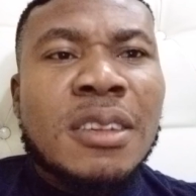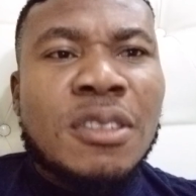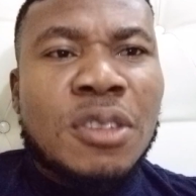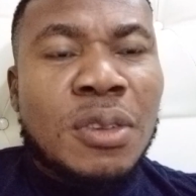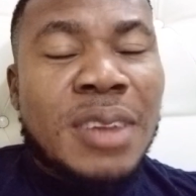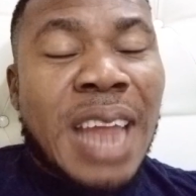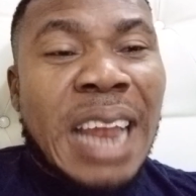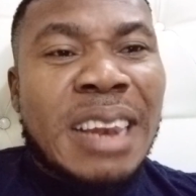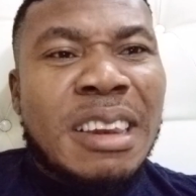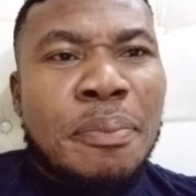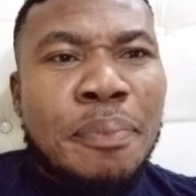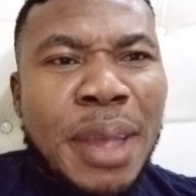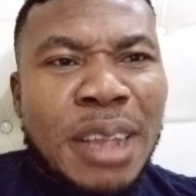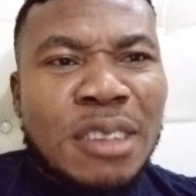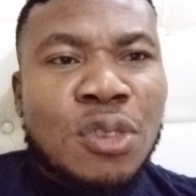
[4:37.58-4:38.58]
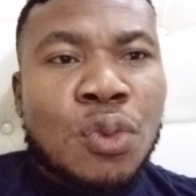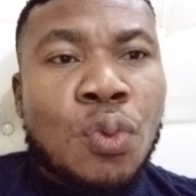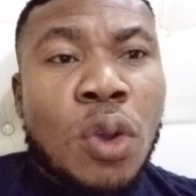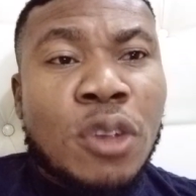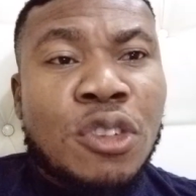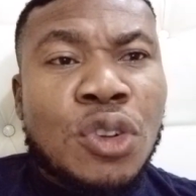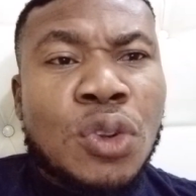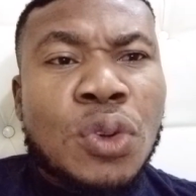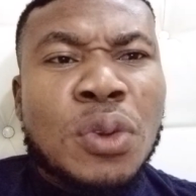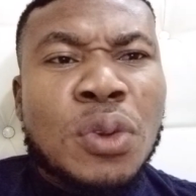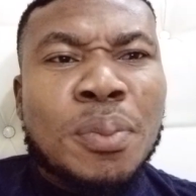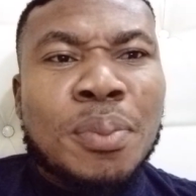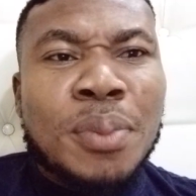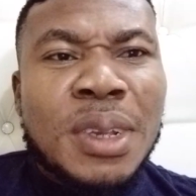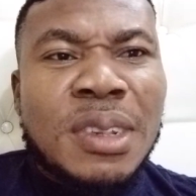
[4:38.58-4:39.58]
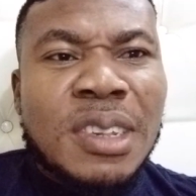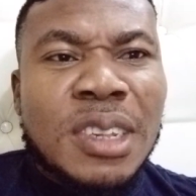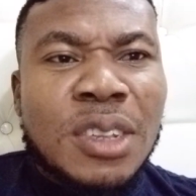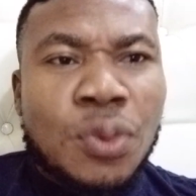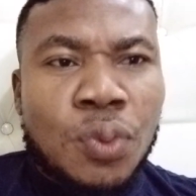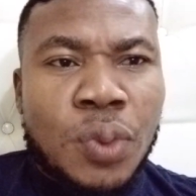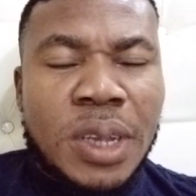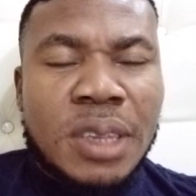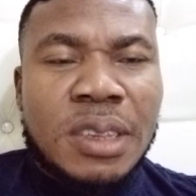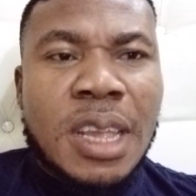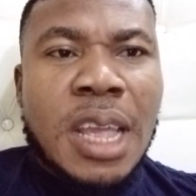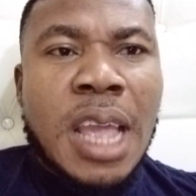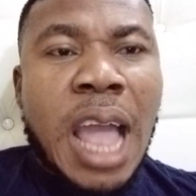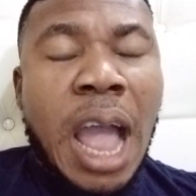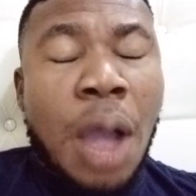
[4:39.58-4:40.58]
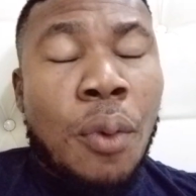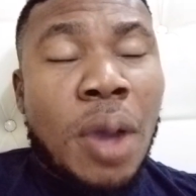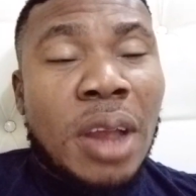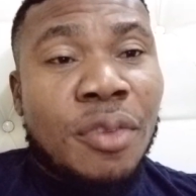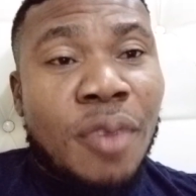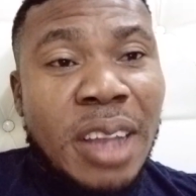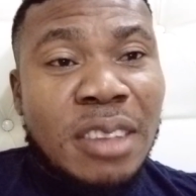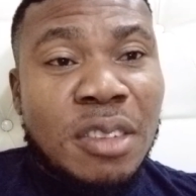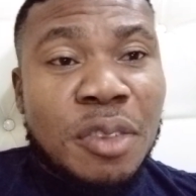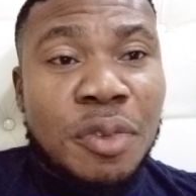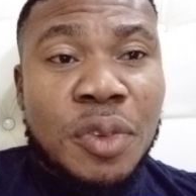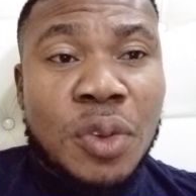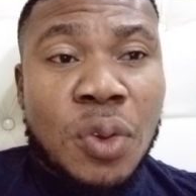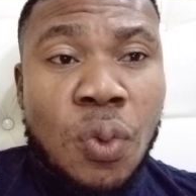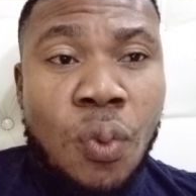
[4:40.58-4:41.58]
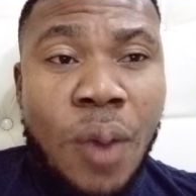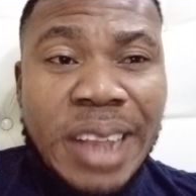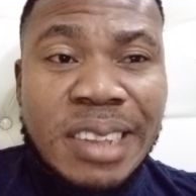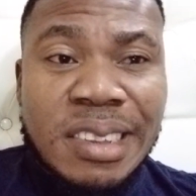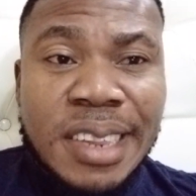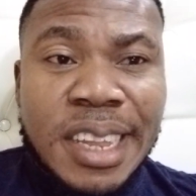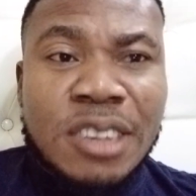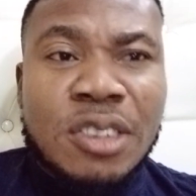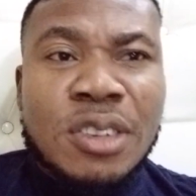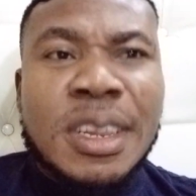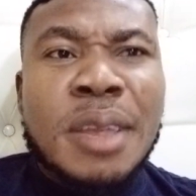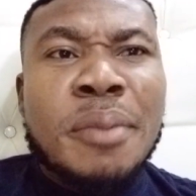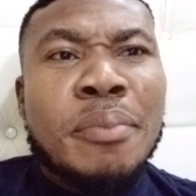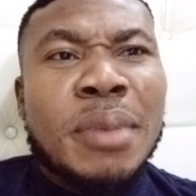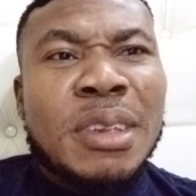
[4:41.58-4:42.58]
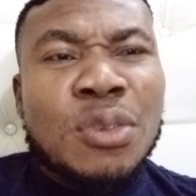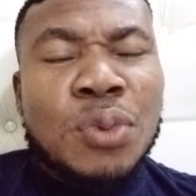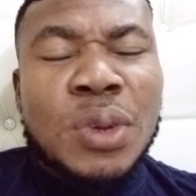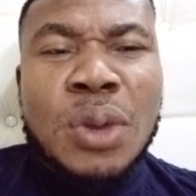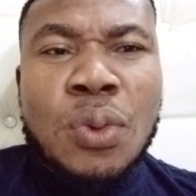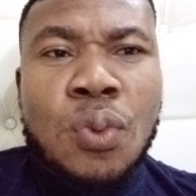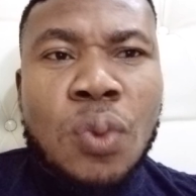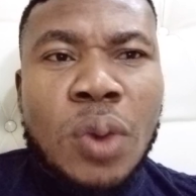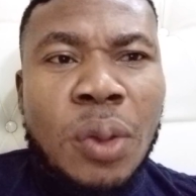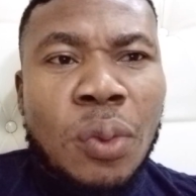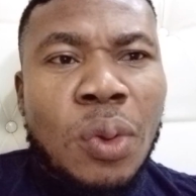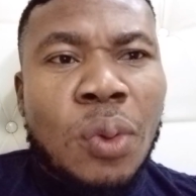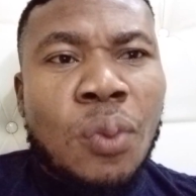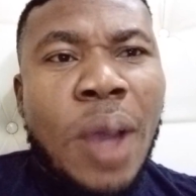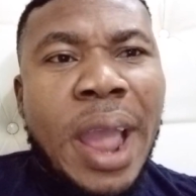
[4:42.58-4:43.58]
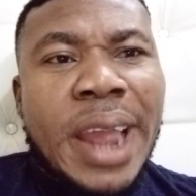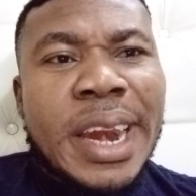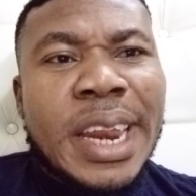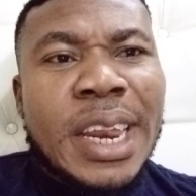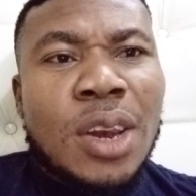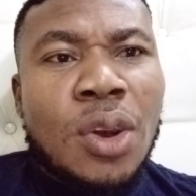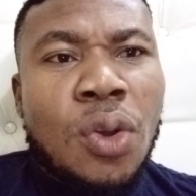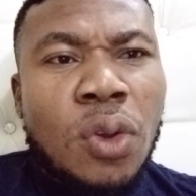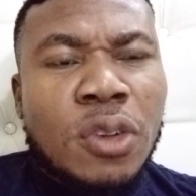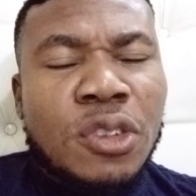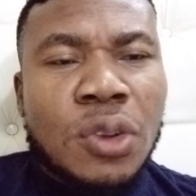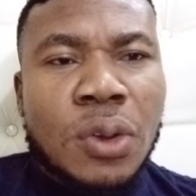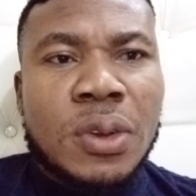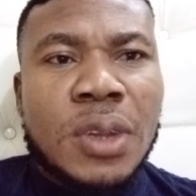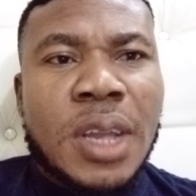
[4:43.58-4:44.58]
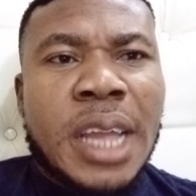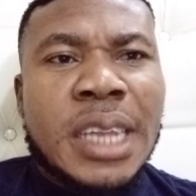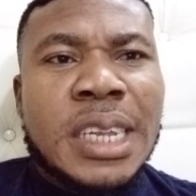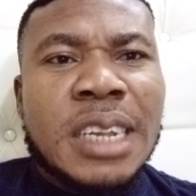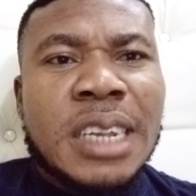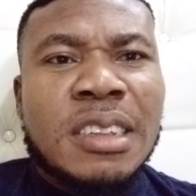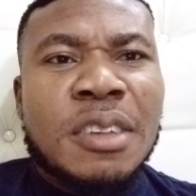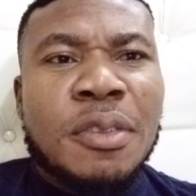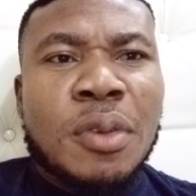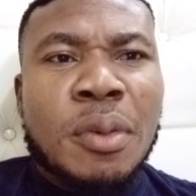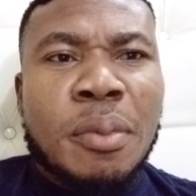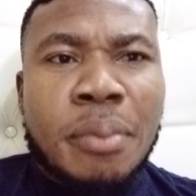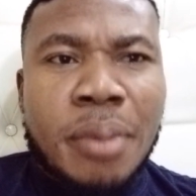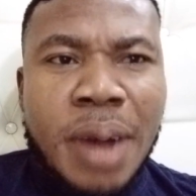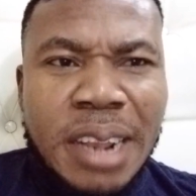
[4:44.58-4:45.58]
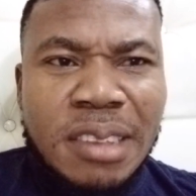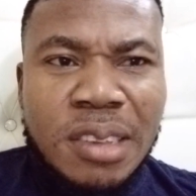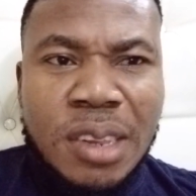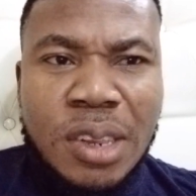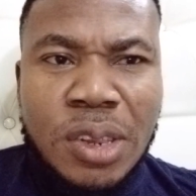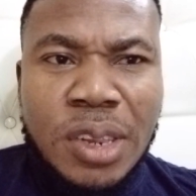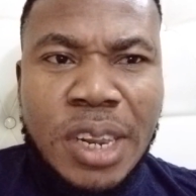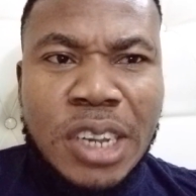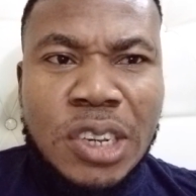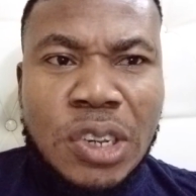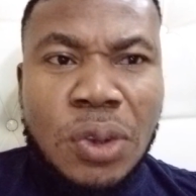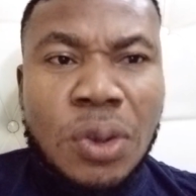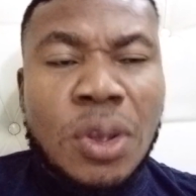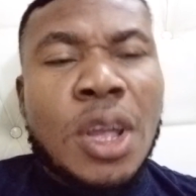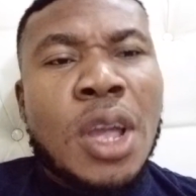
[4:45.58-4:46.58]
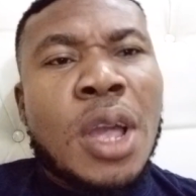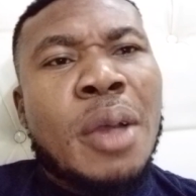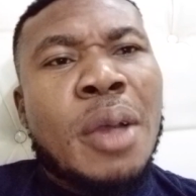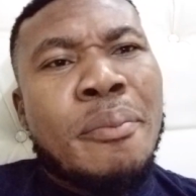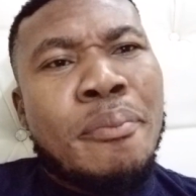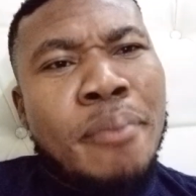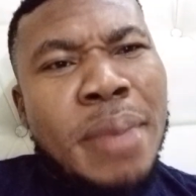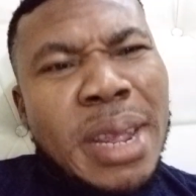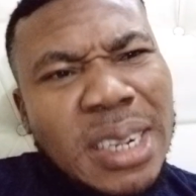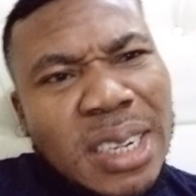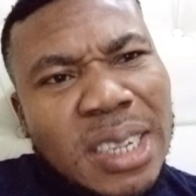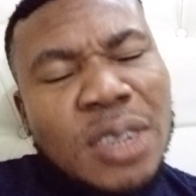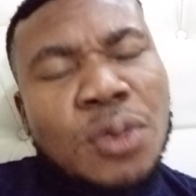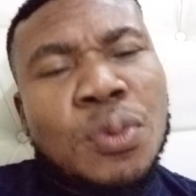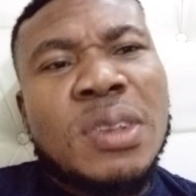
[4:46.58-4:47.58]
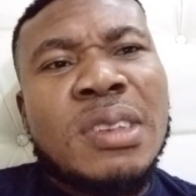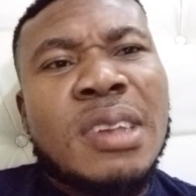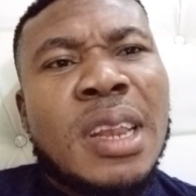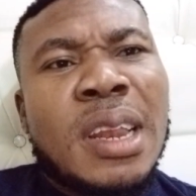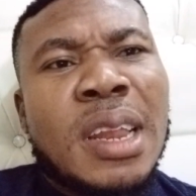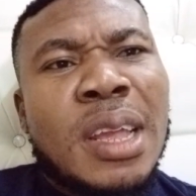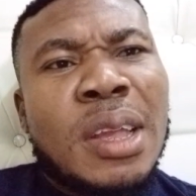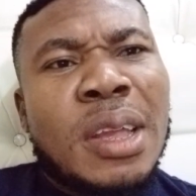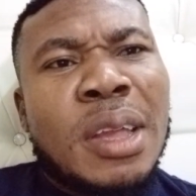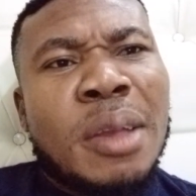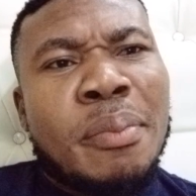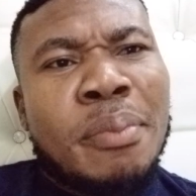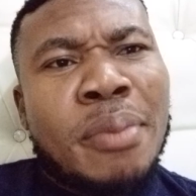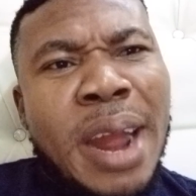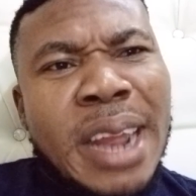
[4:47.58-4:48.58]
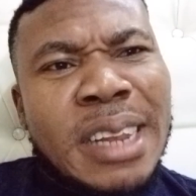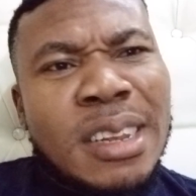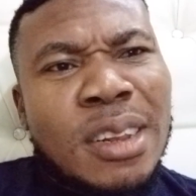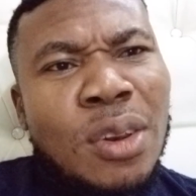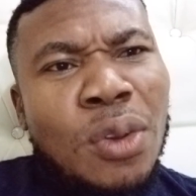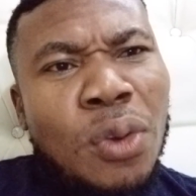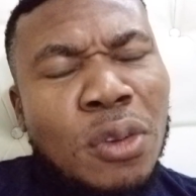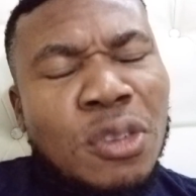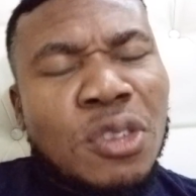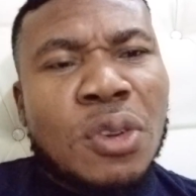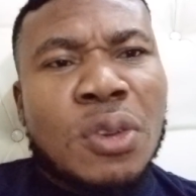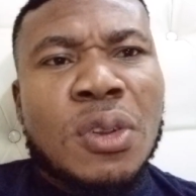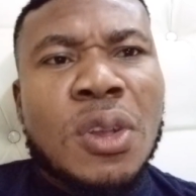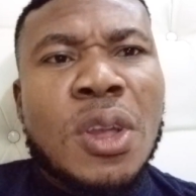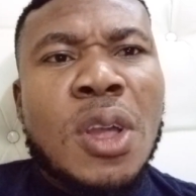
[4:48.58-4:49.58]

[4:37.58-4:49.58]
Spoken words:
So that depends on what you're gonna mix it with. I would advise, if you're white in nature, then mix it with a whitening lotion. Are you getting? If you're bright in nature, mix it with a bright lotion.